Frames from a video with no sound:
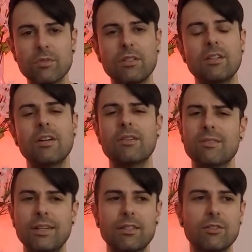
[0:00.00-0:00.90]
you know,
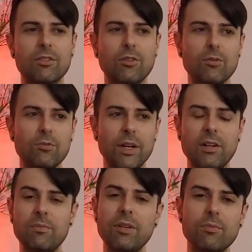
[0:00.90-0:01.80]
like there's two
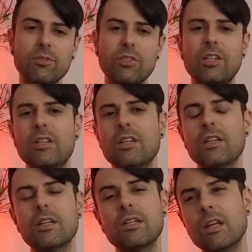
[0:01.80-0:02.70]
married people
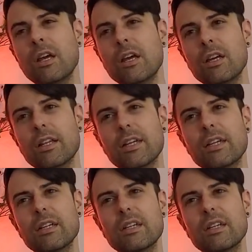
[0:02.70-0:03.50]
cheating, and like